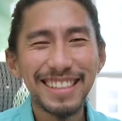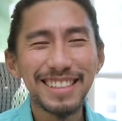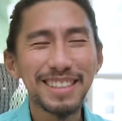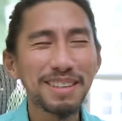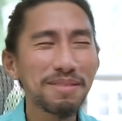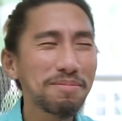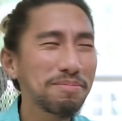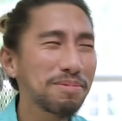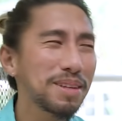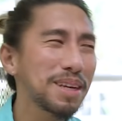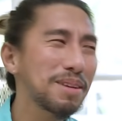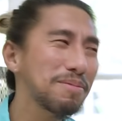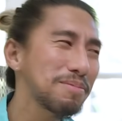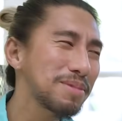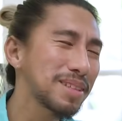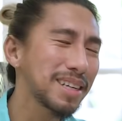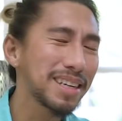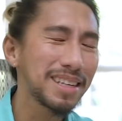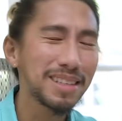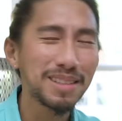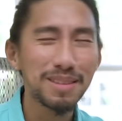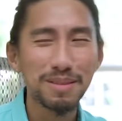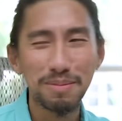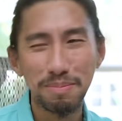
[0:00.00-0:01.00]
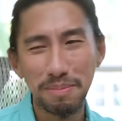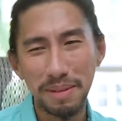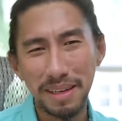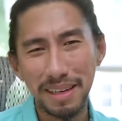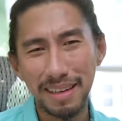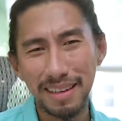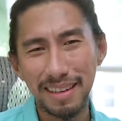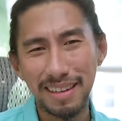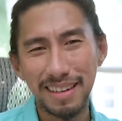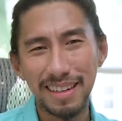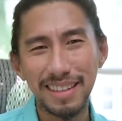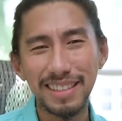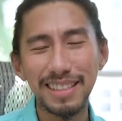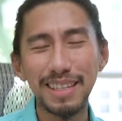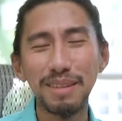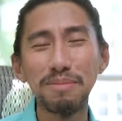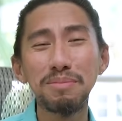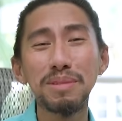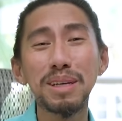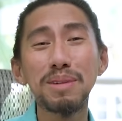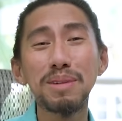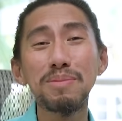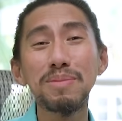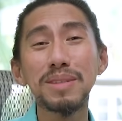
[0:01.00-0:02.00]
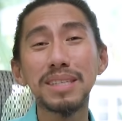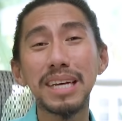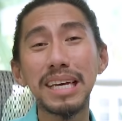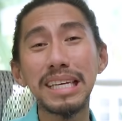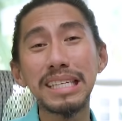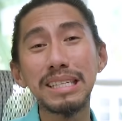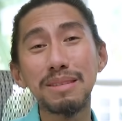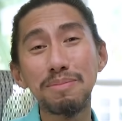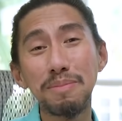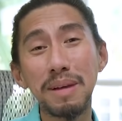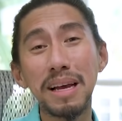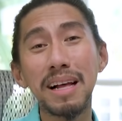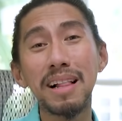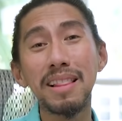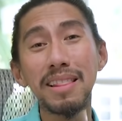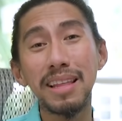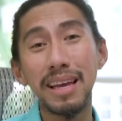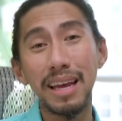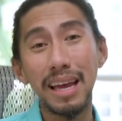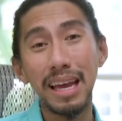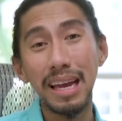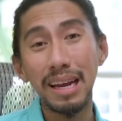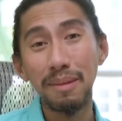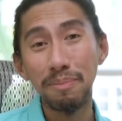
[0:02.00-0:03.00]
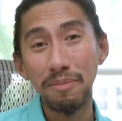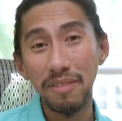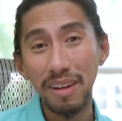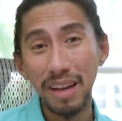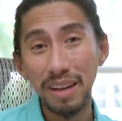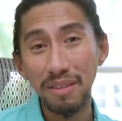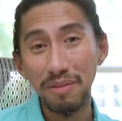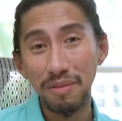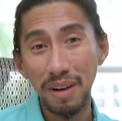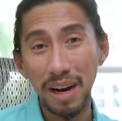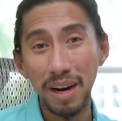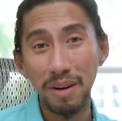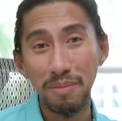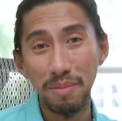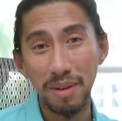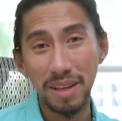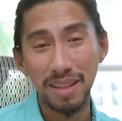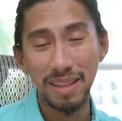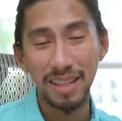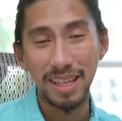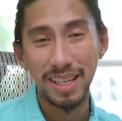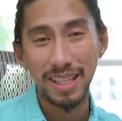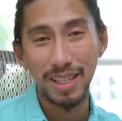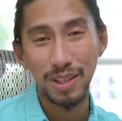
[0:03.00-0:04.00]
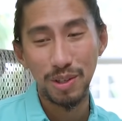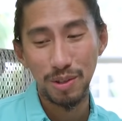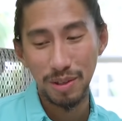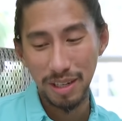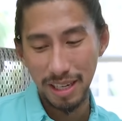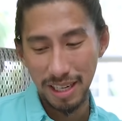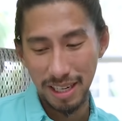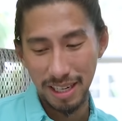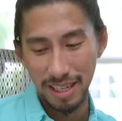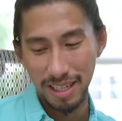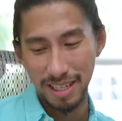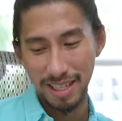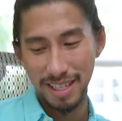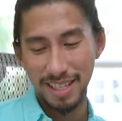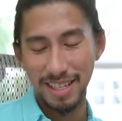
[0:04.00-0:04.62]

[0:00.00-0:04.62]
Sometimes I smell. Sometimes I smell the environment that you're in.